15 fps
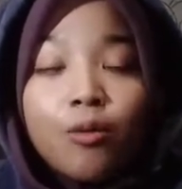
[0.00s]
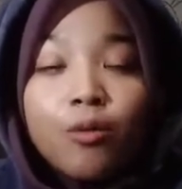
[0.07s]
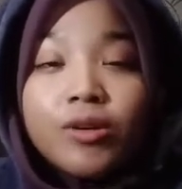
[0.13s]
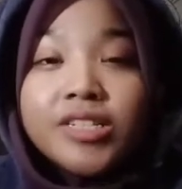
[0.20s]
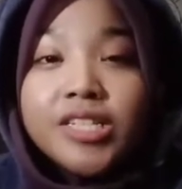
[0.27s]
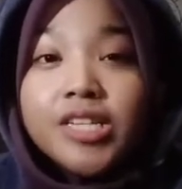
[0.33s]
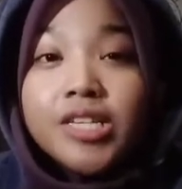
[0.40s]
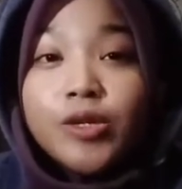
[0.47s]

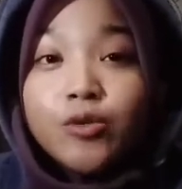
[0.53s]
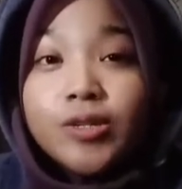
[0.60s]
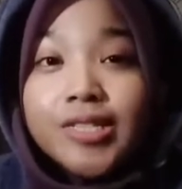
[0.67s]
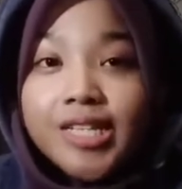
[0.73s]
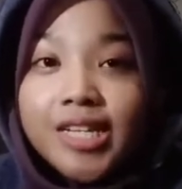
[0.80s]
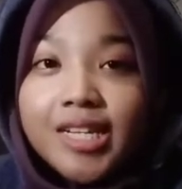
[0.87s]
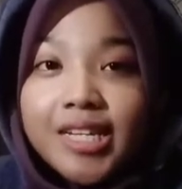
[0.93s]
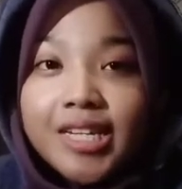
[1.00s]
was
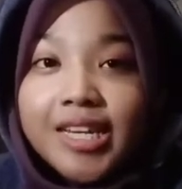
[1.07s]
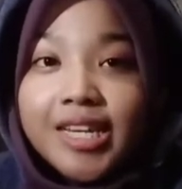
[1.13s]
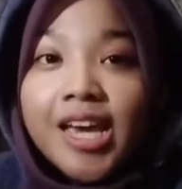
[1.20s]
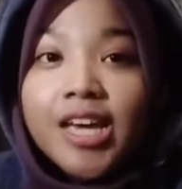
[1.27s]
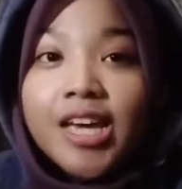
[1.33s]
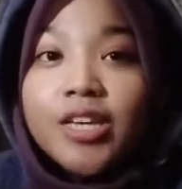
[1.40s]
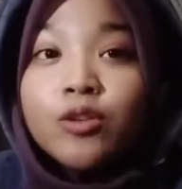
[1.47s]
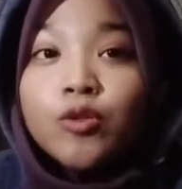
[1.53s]
increasingly
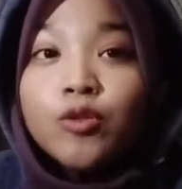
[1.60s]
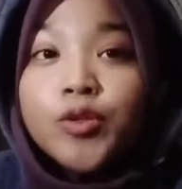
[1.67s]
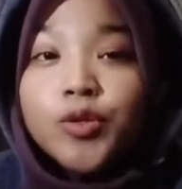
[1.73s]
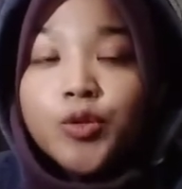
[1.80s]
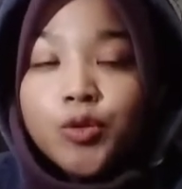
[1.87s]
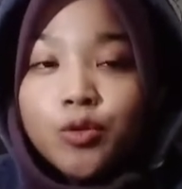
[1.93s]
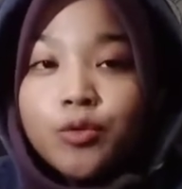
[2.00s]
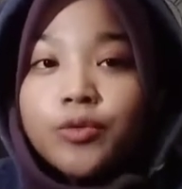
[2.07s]
used
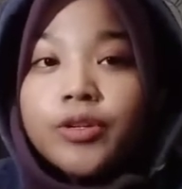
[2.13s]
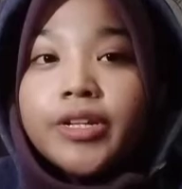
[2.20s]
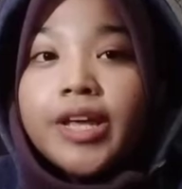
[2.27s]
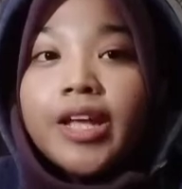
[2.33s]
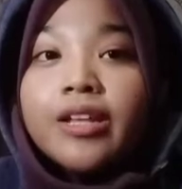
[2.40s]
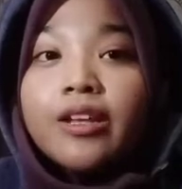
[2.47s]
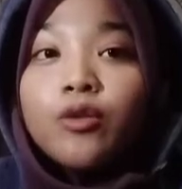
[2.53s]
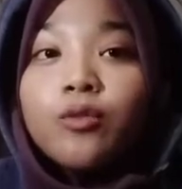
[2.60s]
drone
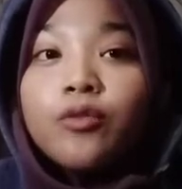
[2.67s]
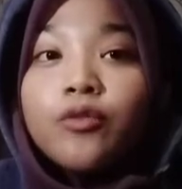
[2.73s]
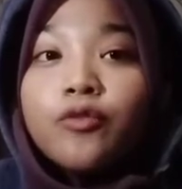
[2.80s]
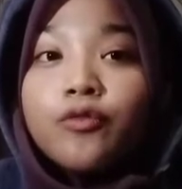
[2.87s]
that could